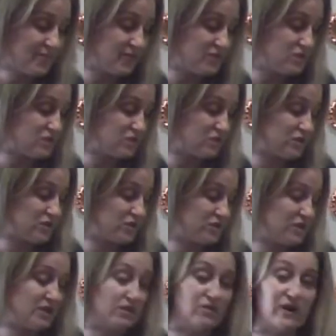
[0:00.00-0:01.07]
so
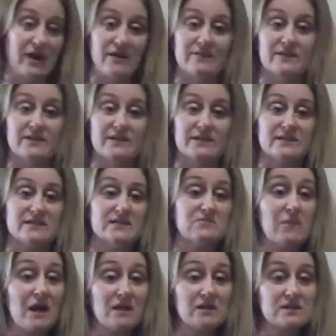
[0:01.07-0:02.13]
they don't have a
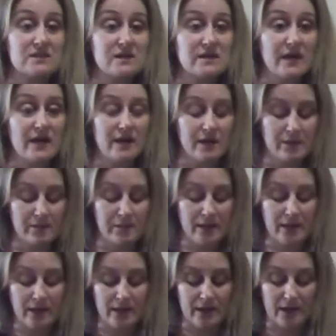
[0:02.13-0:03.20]
smell to them.
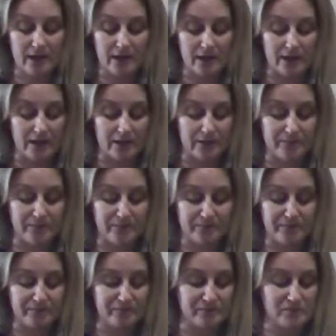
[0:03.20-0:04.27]

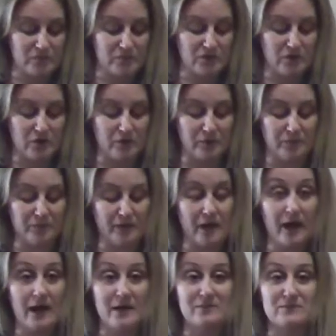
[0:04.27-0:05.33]
So
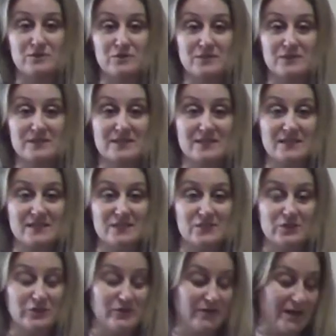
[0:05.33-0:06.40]
yeah, I'm super excited to show
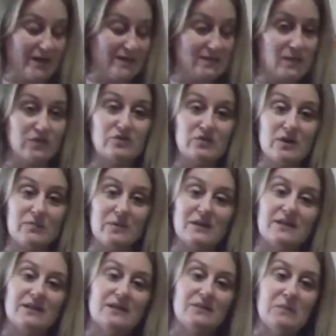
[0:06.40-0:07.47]
you guys. I'll drop my
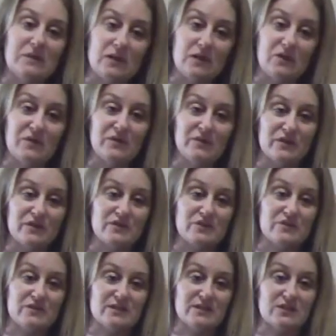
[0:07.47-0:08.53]
link below if you're
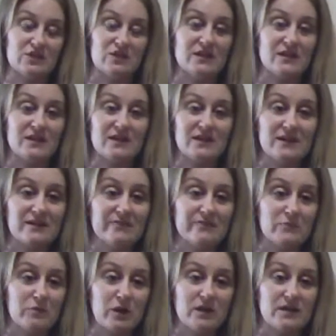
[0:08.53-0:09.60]
interested in looking at any of the
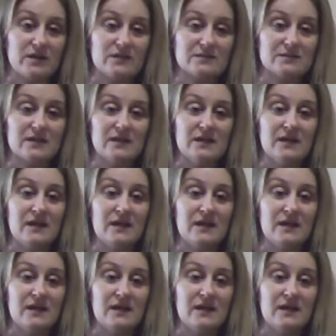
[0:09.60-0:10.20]
products.